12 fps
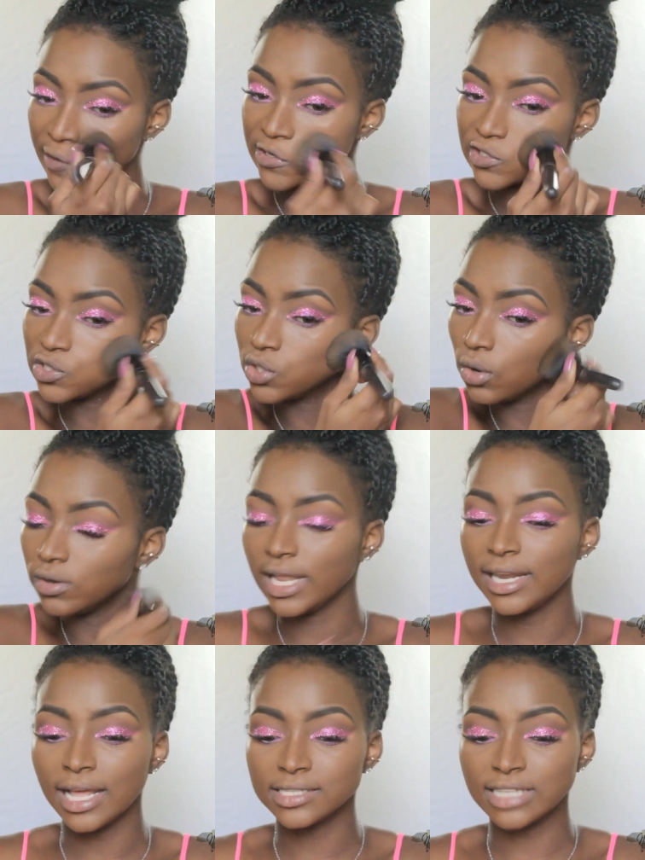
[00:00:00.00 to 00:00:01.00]
just don't
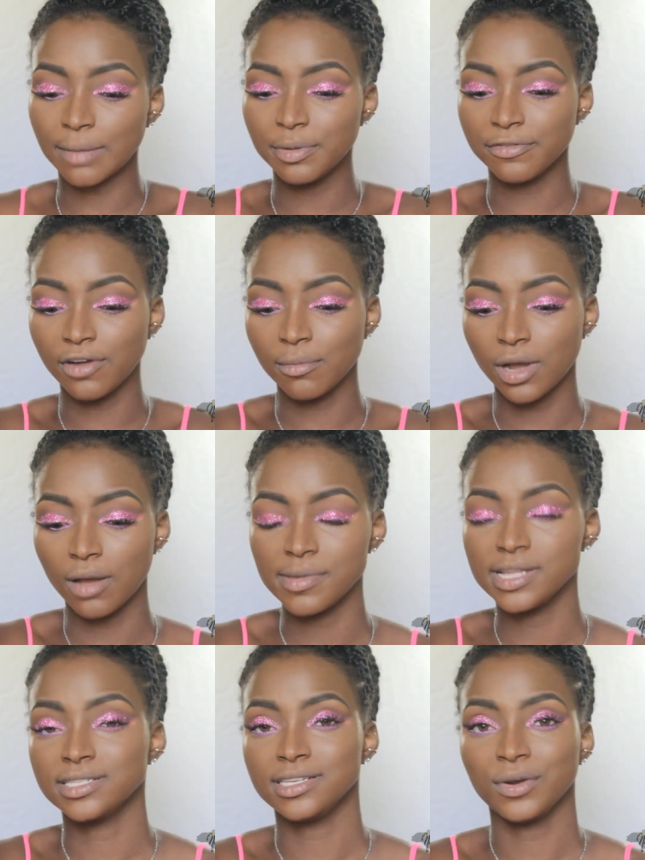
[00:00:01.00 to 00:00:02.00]
let that stop you from
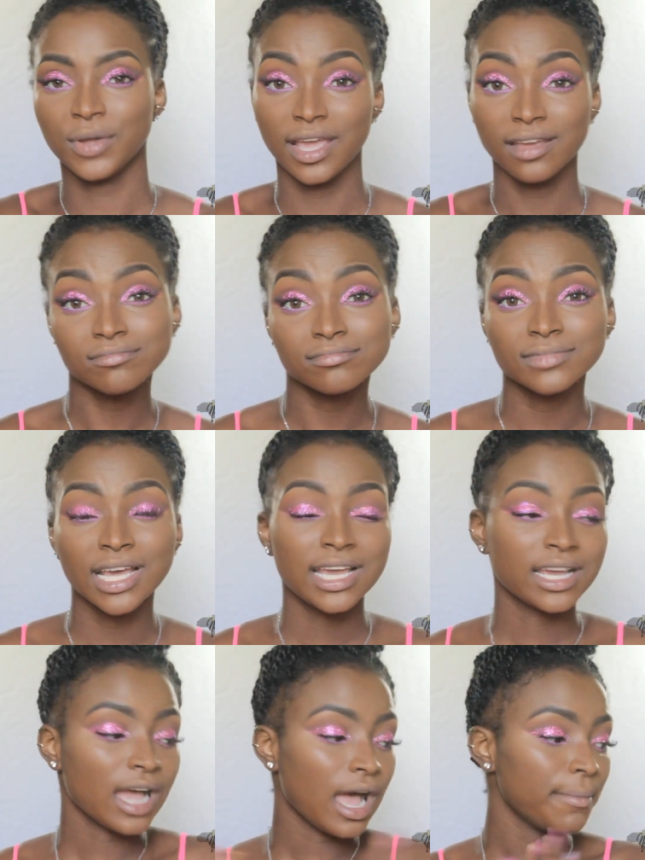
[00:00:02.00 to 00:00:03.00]
commenting, okay?
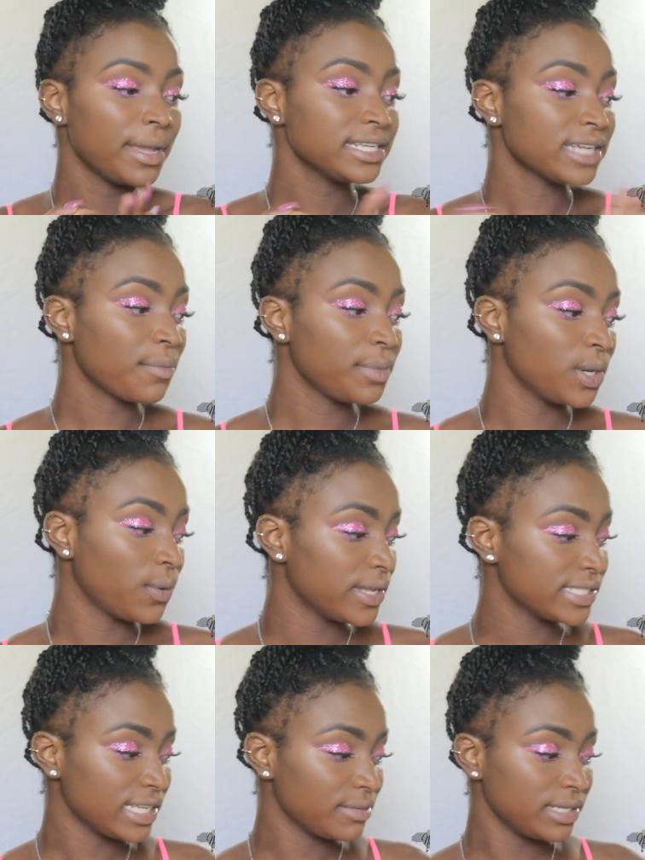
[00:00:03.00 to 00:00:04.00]
Comment down below
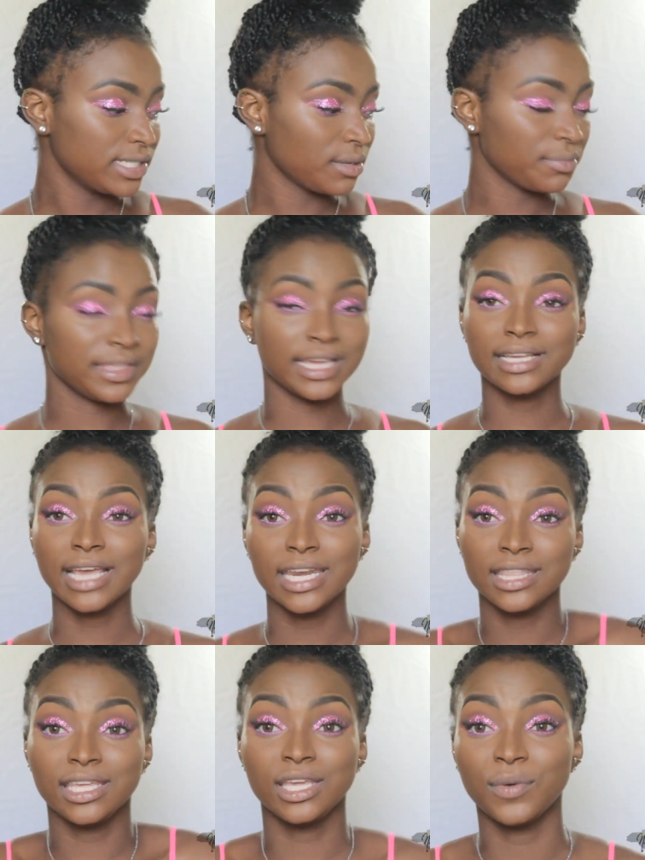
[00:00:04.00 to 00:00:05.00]
and tell me something,
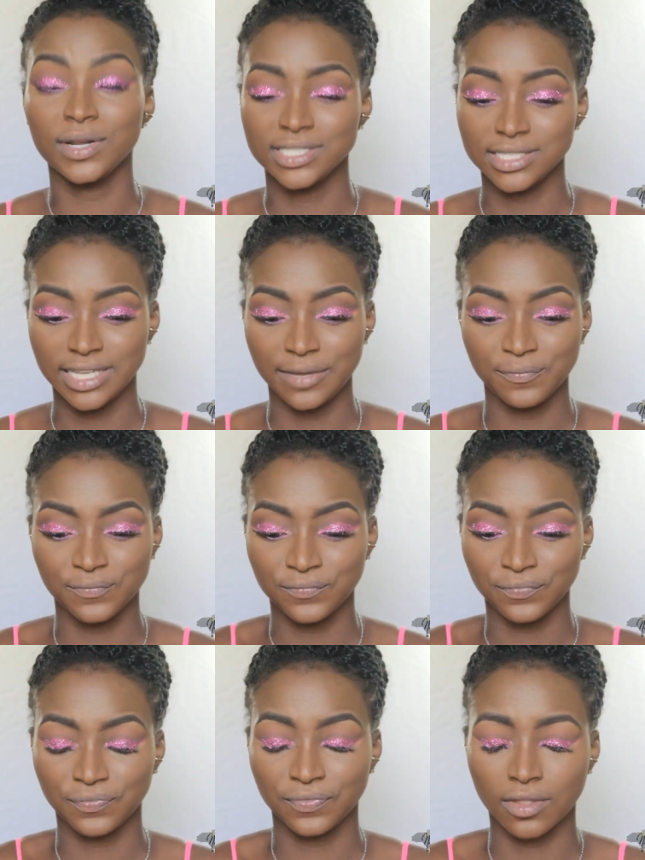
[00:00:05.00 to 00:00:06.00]
anything you want to say.
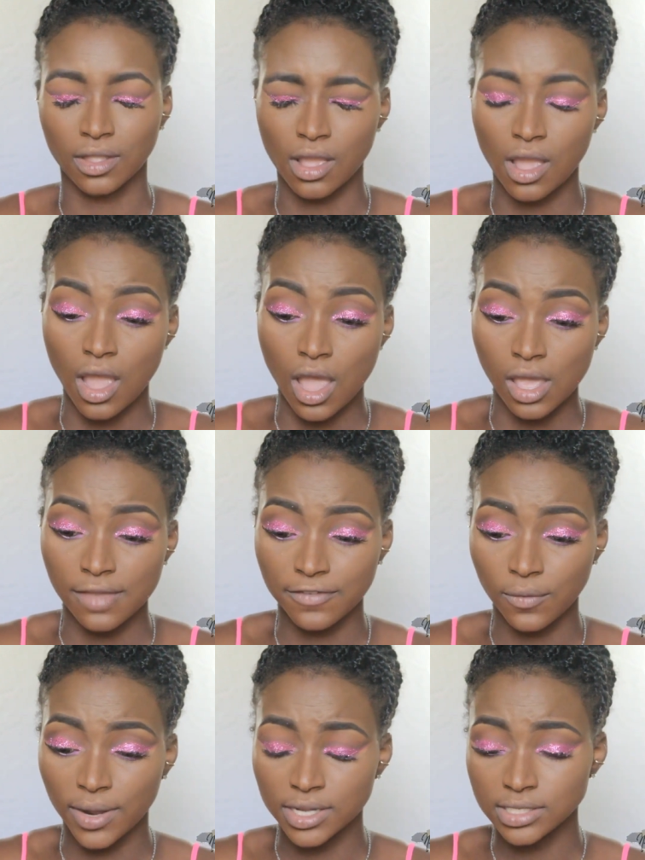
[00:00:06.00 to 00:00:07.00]
If
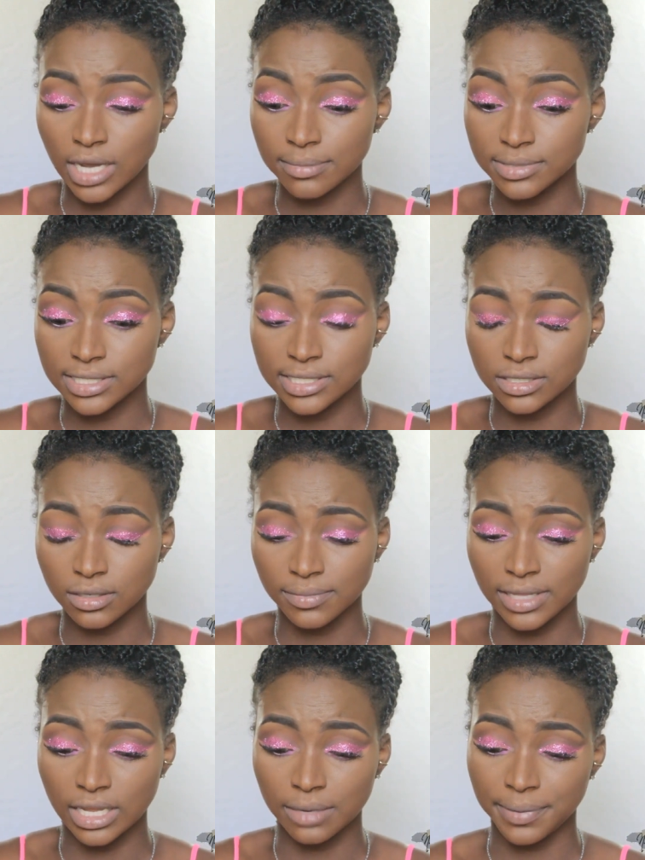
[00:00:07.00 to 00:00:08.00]
you want to see
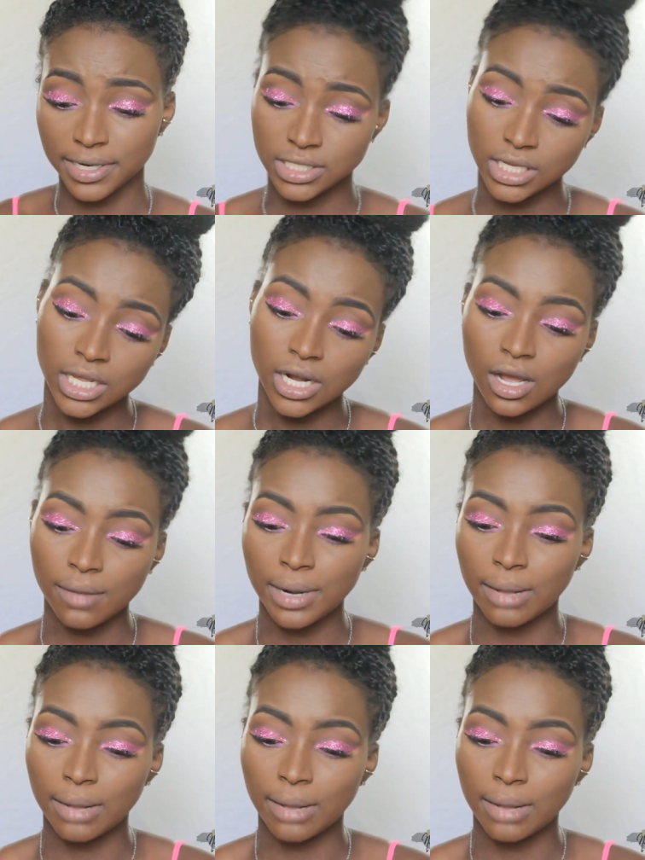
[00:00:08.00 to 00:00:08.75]
something in particular, blah,